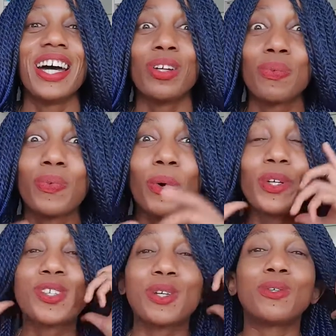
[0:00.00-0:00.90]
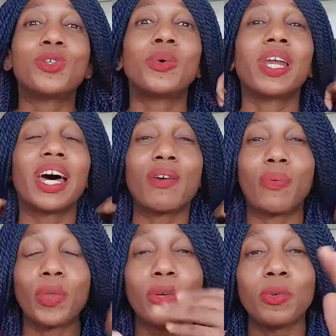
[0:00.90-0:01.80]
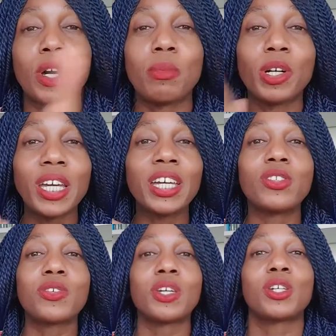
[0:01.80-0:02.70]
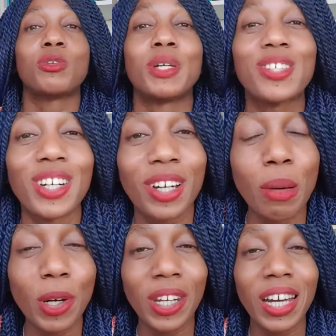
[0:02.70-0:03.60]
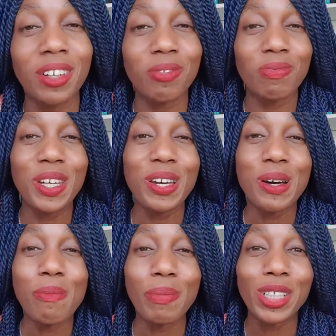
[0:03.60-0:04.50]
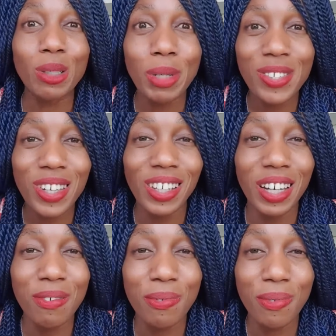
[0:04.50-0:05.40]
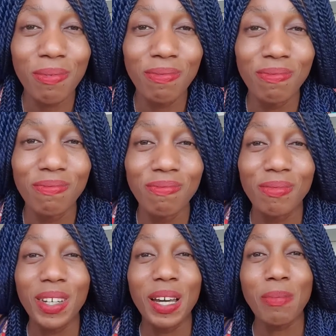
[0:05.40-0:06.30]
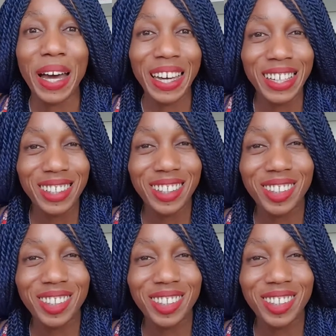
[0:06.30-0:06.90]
I look forward to doing life with you. Come on into the incubator. Come on now. Much amazing love. Bye.